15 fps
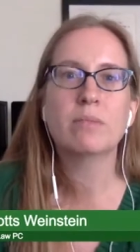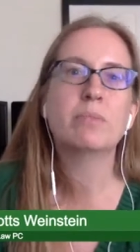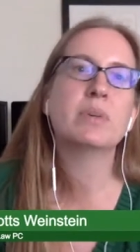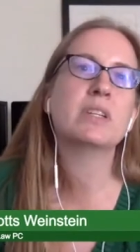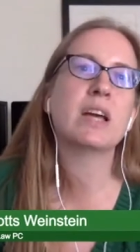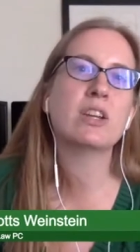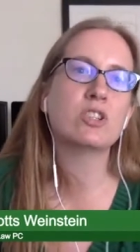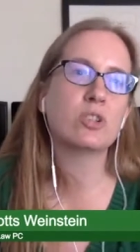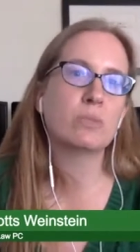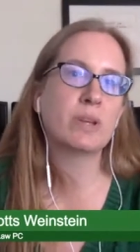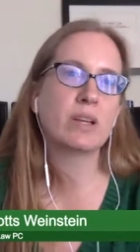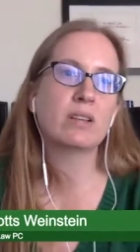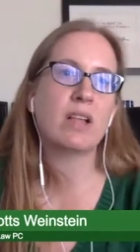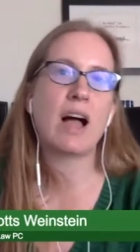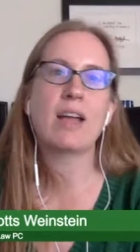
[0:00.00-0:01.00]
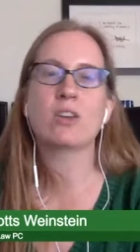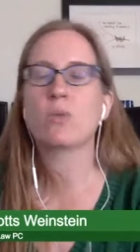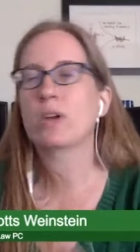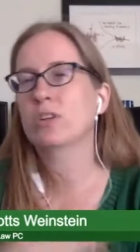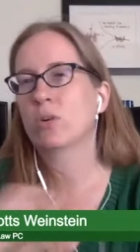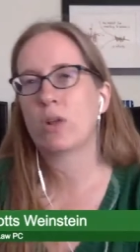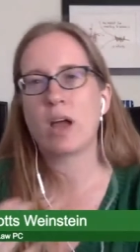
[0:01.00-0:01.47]
potential big client who I
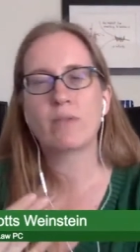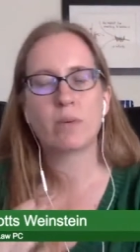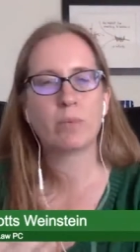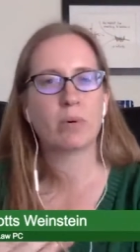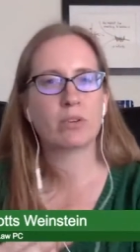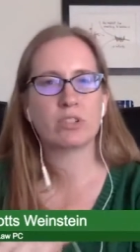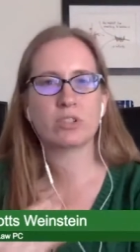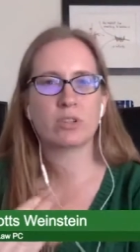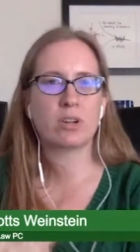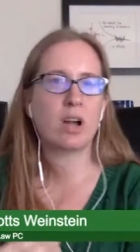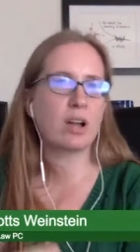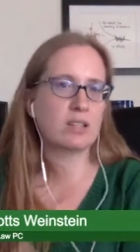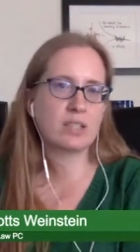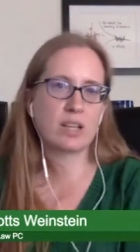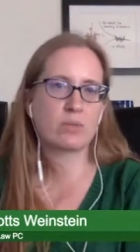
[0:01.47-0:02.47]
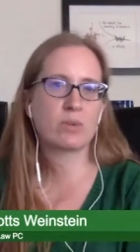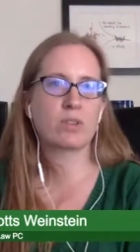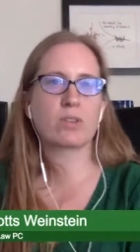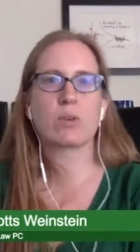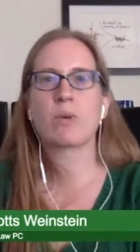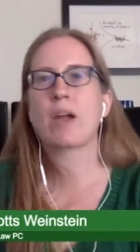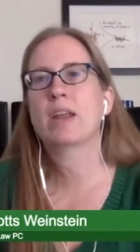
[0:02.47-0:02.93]
don't have a personal contact with
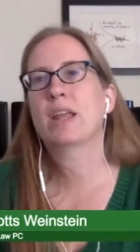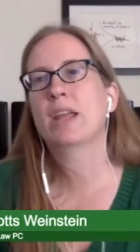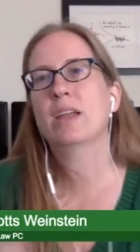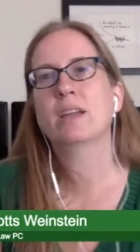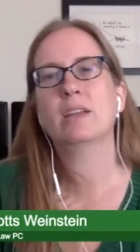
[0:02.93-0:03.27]
already.